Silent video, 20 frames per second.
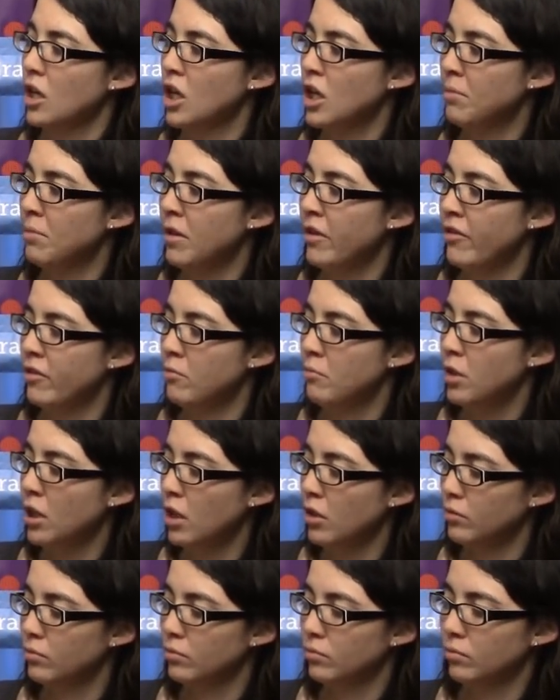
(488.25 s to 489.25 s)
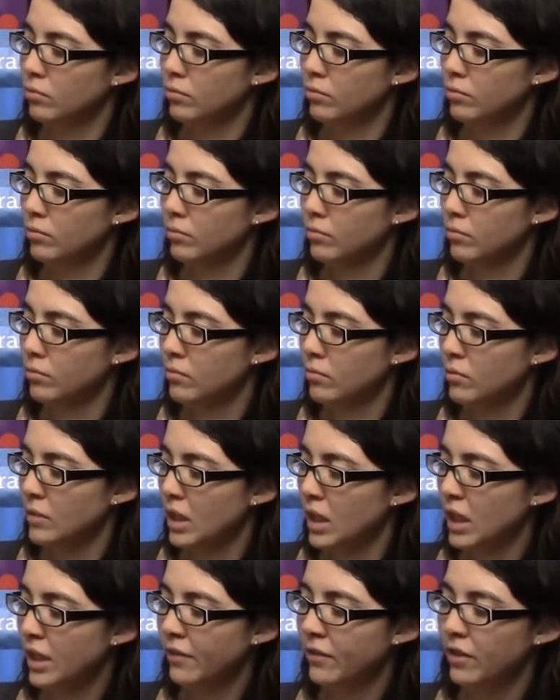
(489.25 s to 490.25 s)
Above and below.
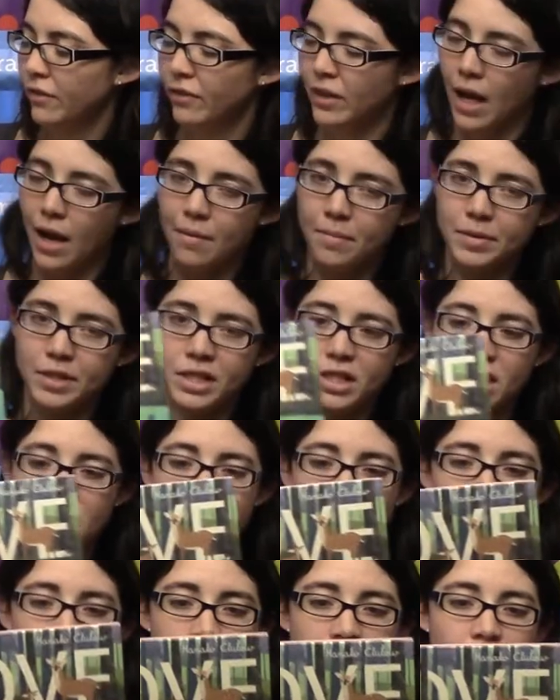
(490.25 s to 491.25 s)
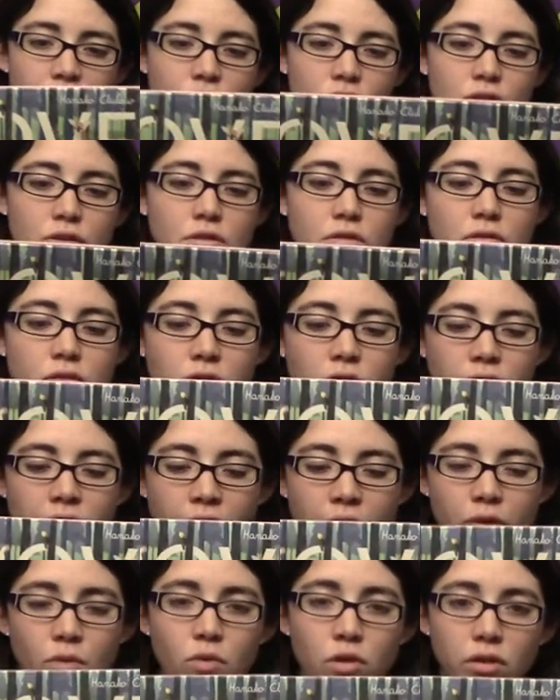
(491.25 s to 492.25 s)
Lift the flaps to see the nature
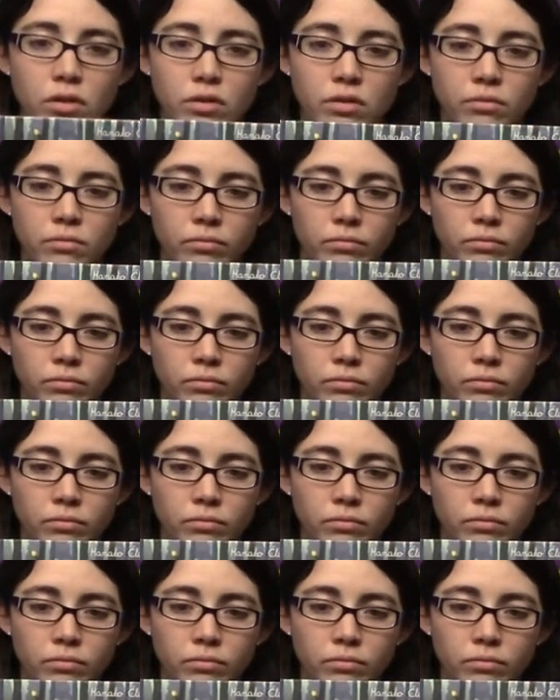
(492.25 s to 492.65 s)
around the world.